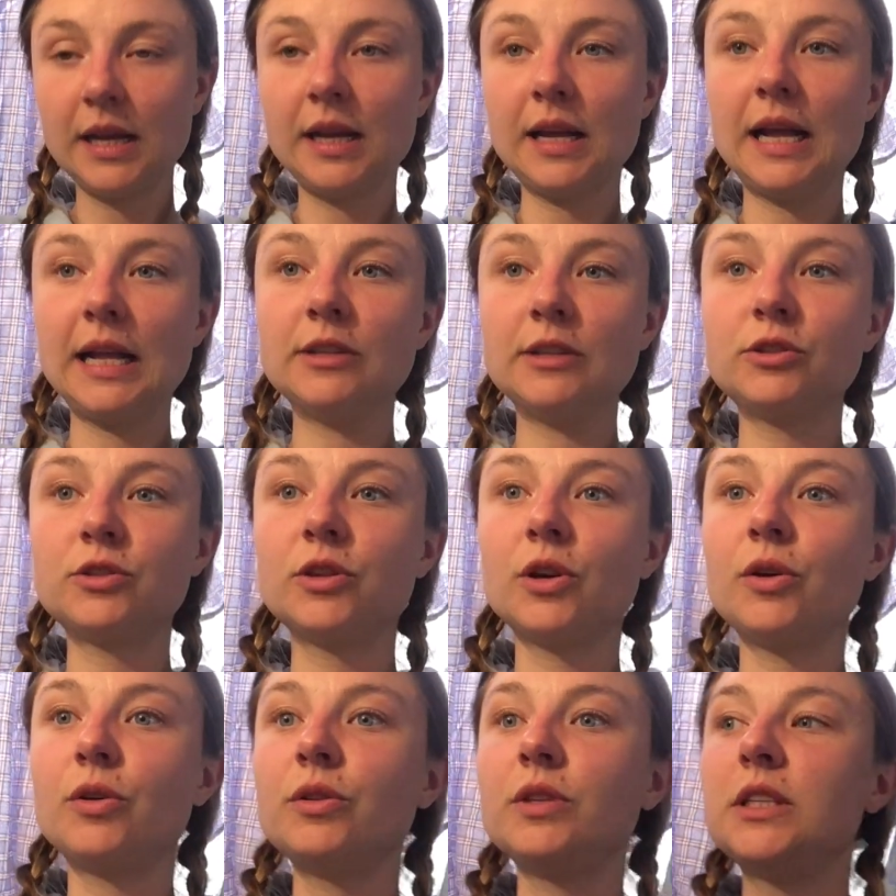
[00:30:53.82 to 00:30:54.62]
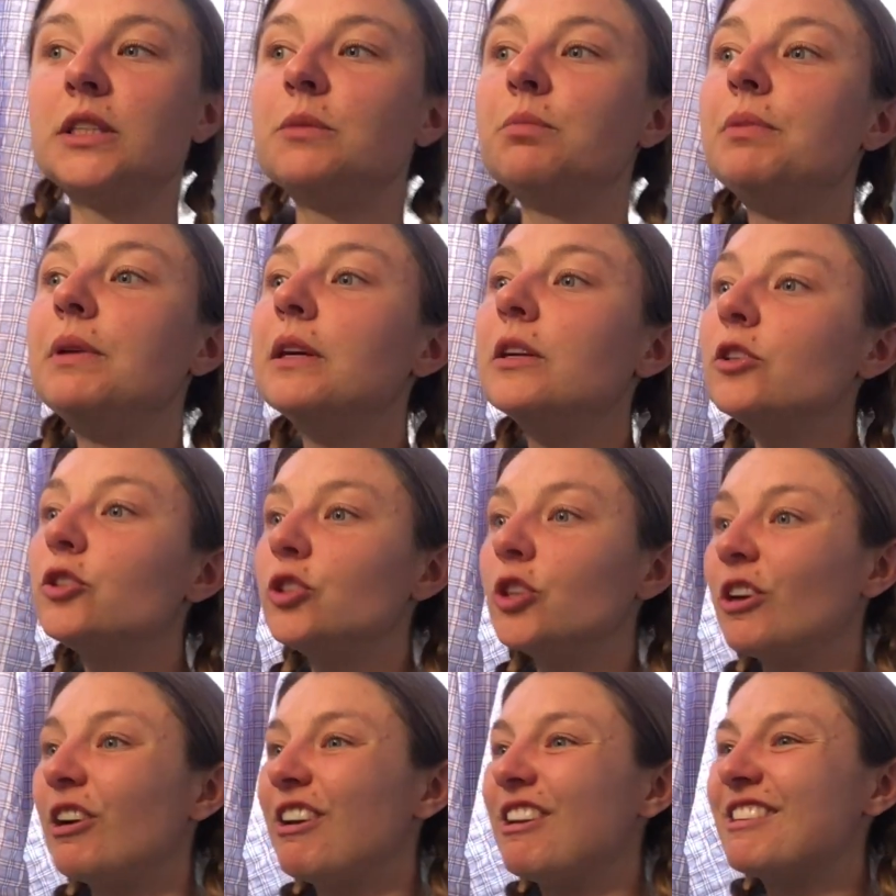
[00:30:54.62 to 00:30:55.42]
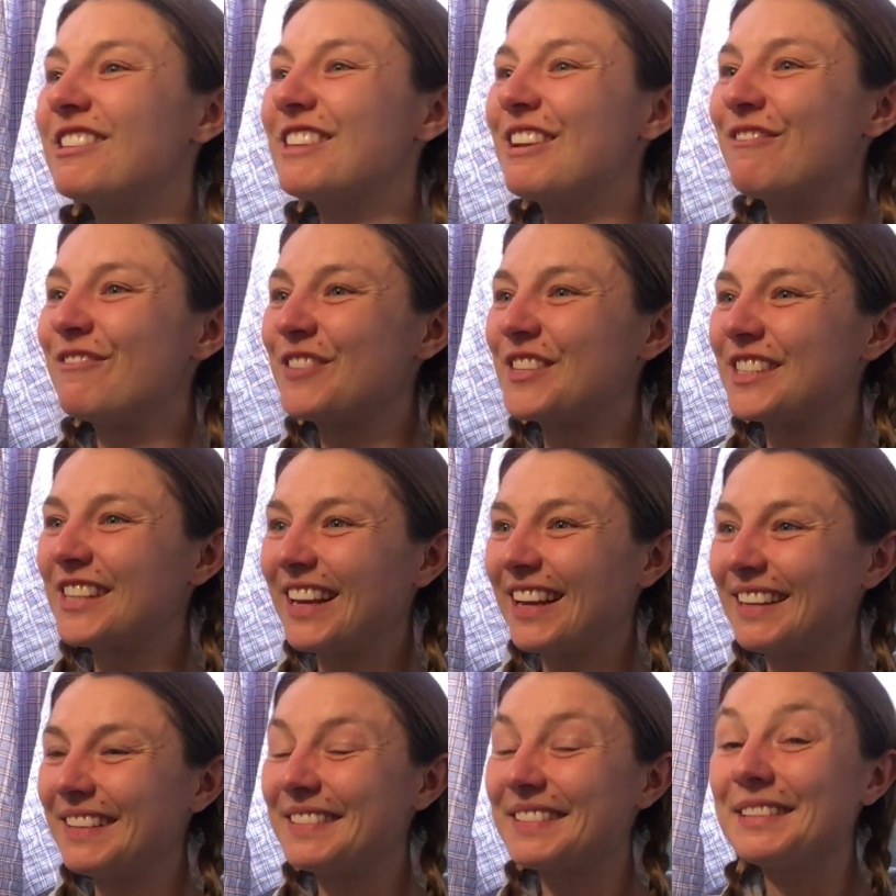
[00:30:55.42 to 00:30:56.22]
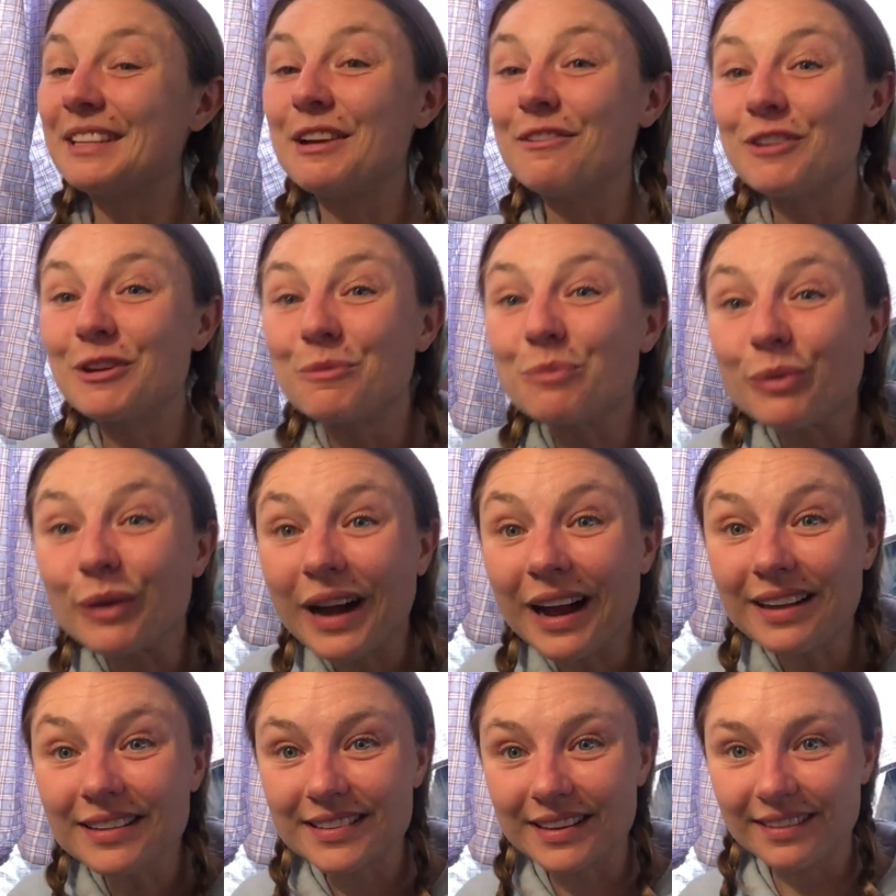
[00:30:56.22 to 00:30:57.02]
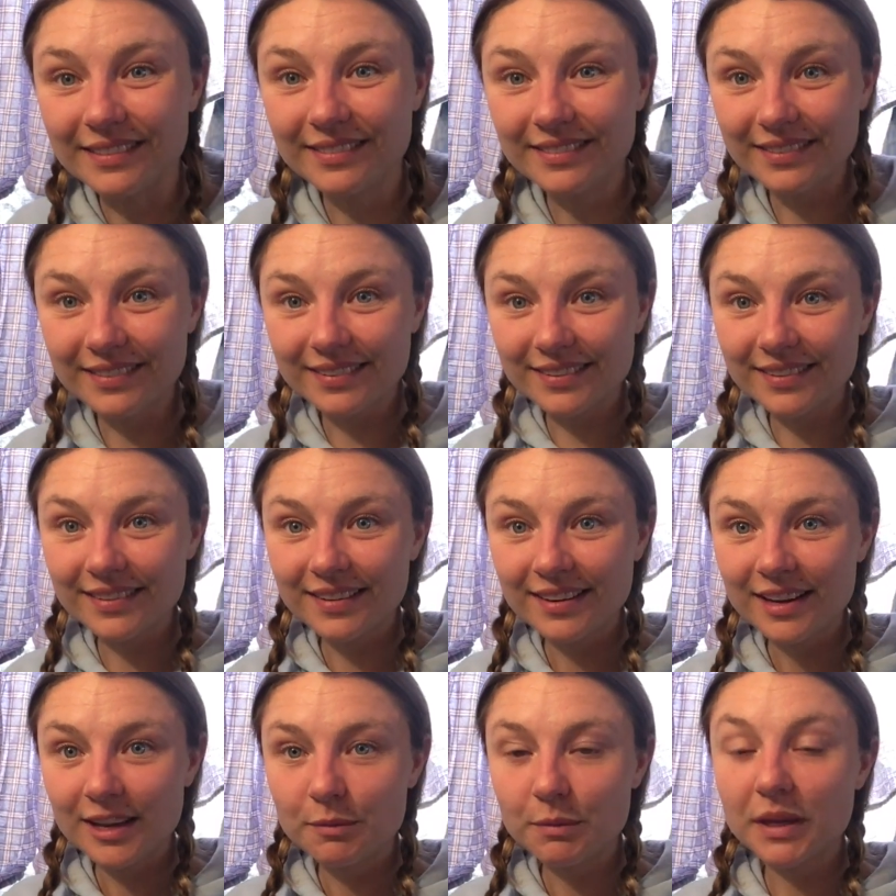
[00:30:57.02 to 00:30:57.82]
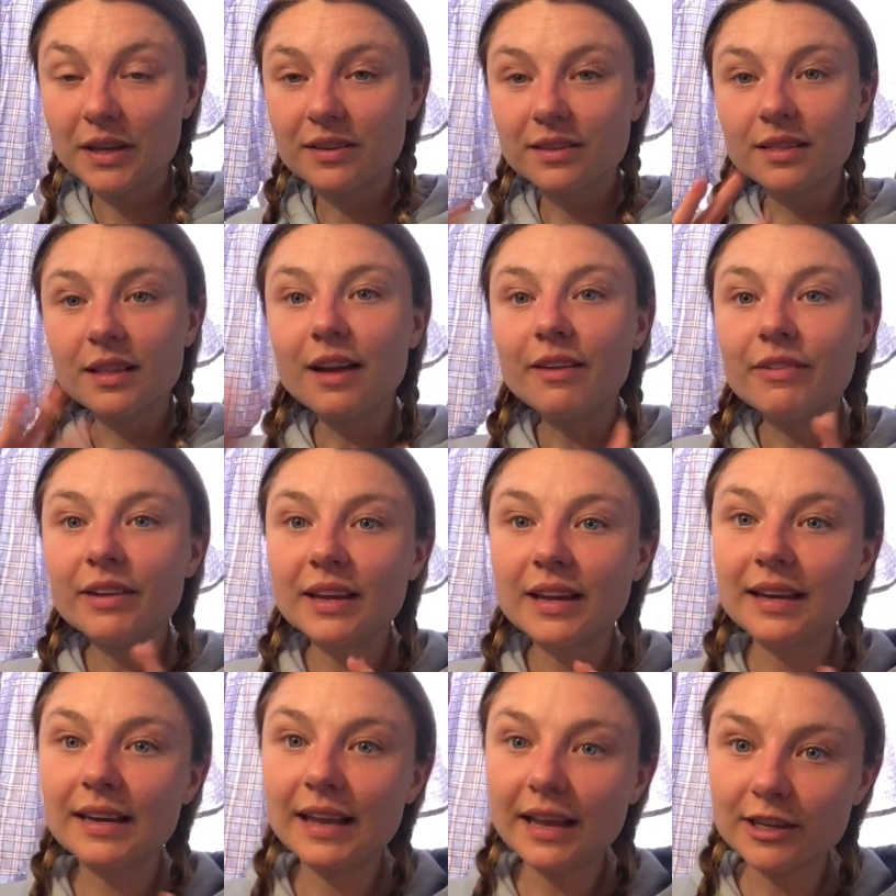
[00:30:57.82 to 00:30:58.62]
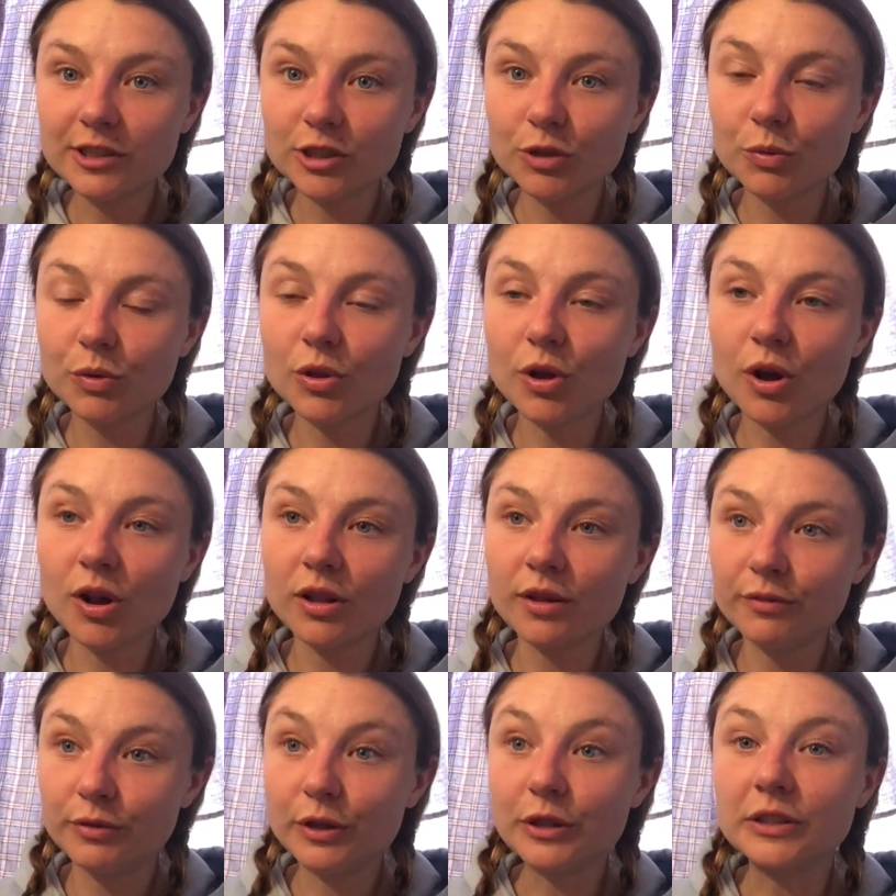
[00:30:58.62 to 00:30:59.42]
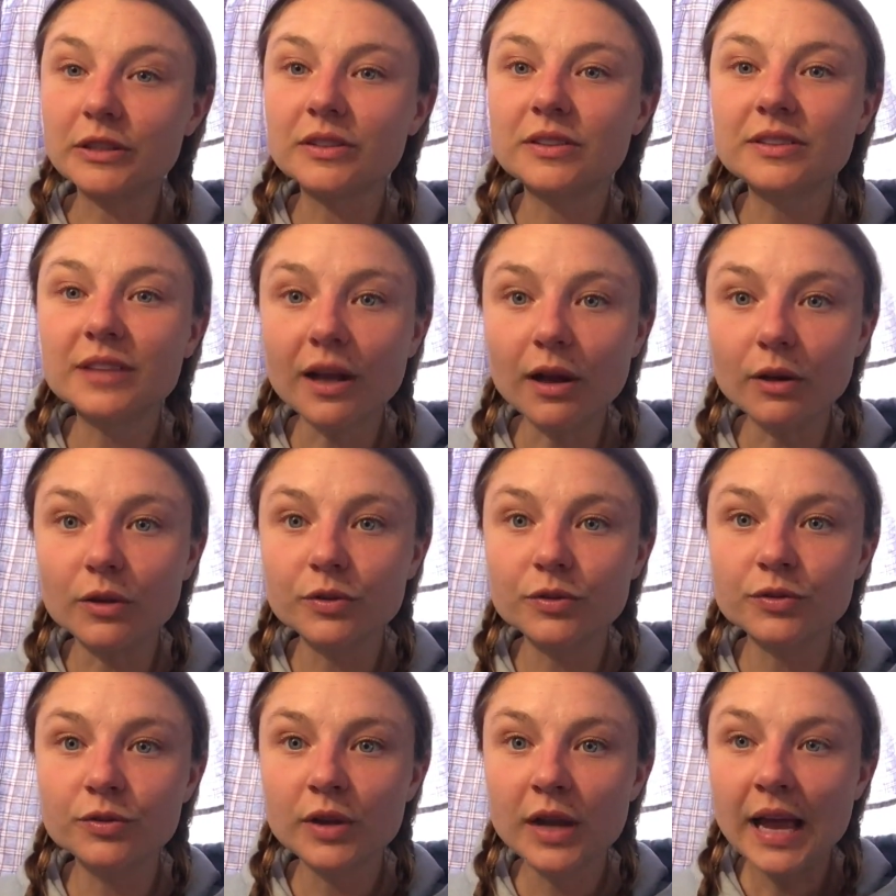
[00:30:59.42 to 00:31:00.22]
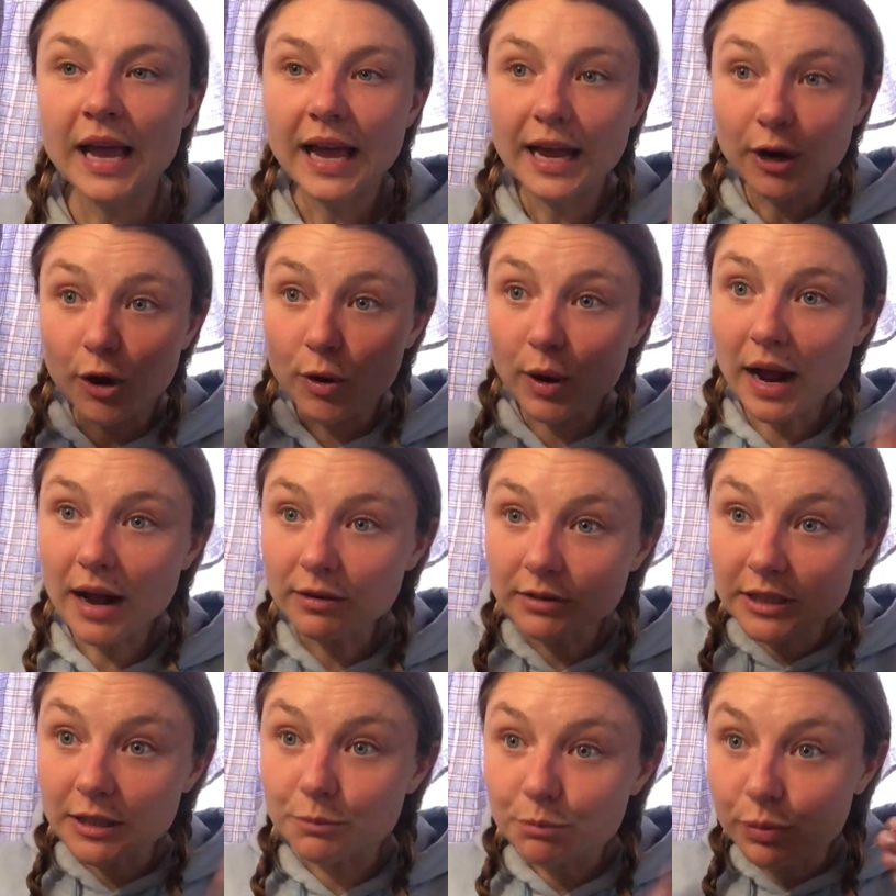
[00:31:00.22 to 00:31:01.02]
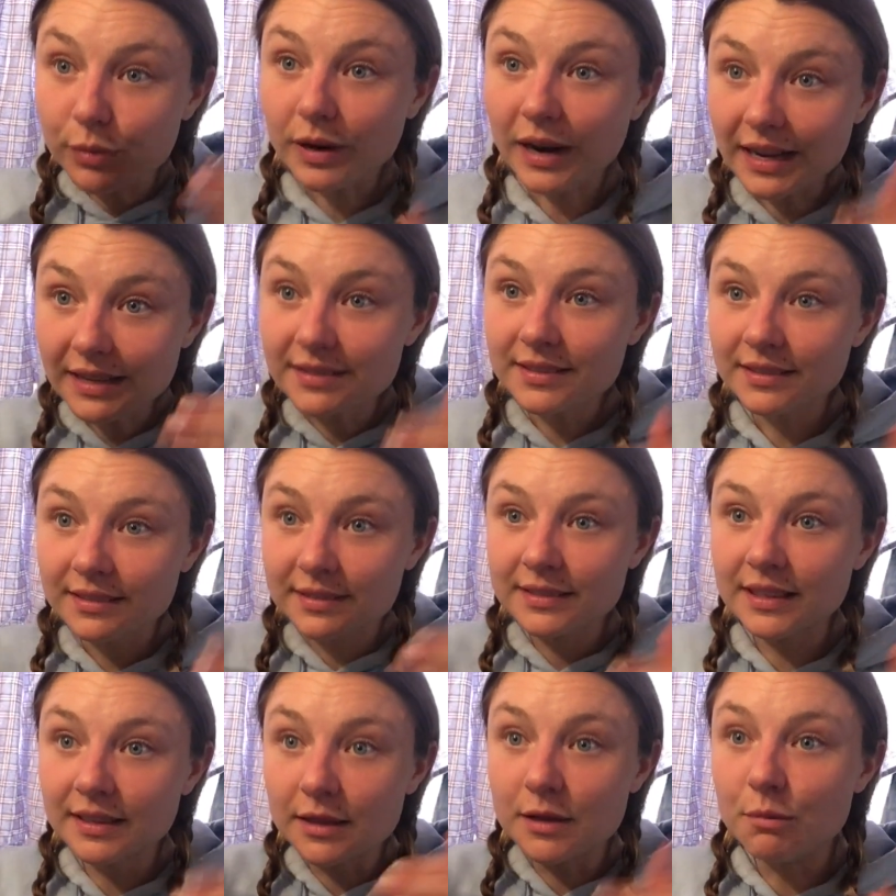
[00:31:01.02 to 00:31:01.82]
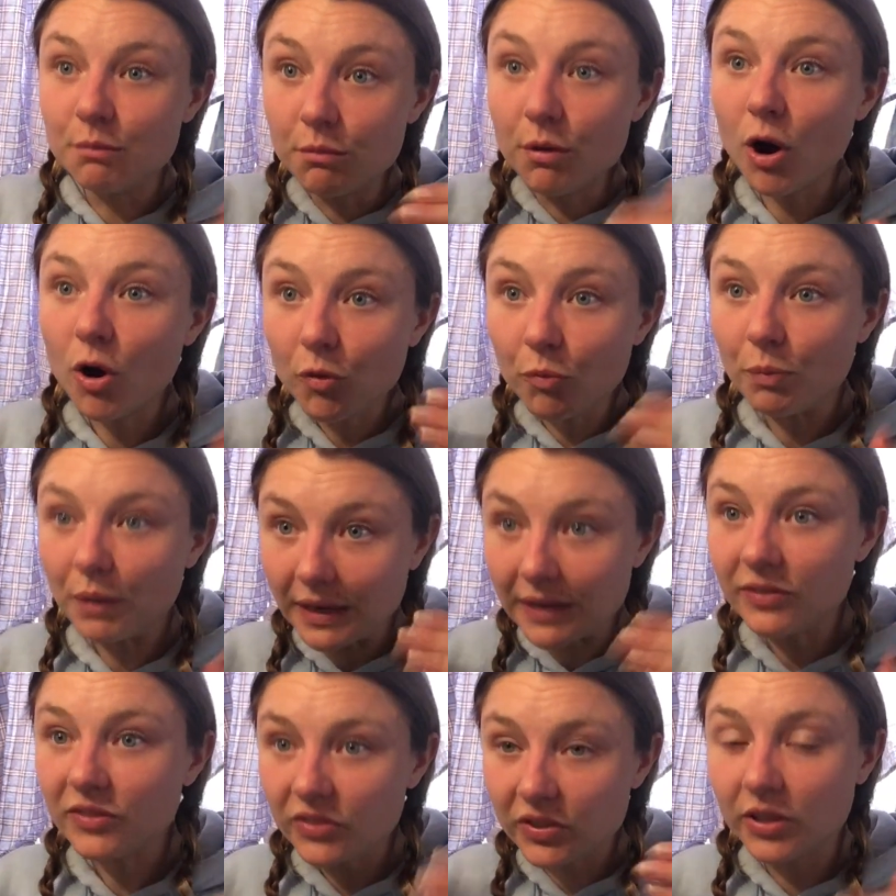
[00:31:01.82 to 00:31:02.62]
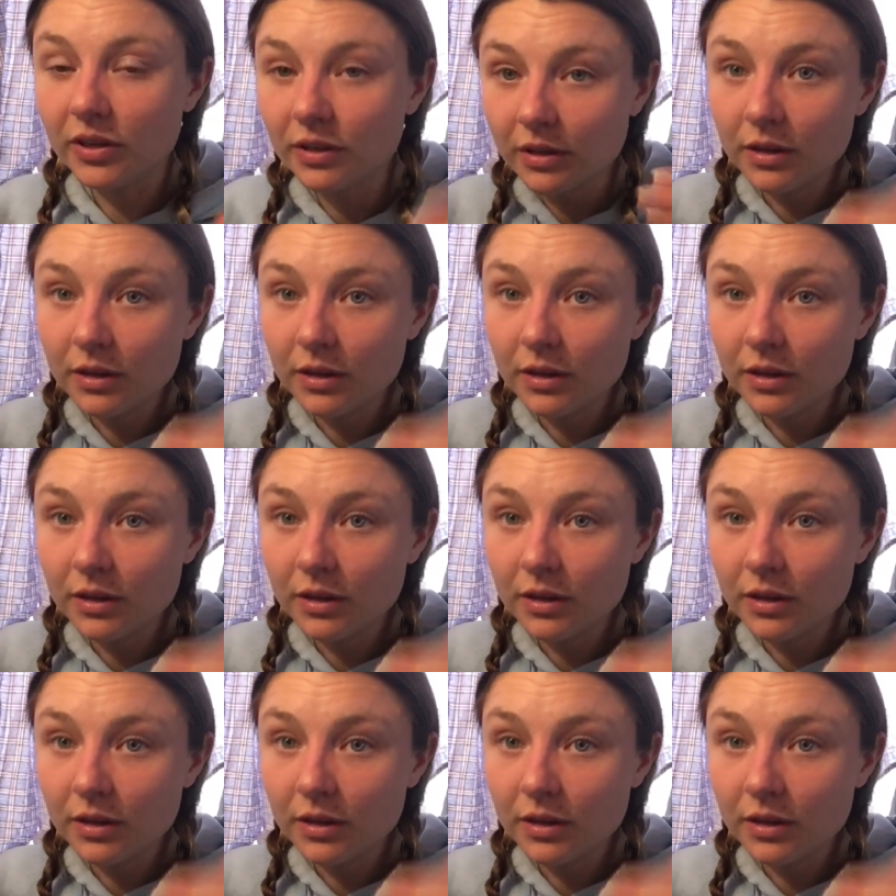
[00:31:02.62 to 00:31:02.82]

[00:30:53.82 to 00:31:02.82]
And so these mirror journeys emphasize loving presence, because loving connection with all of yourself and grounded presence in the moment,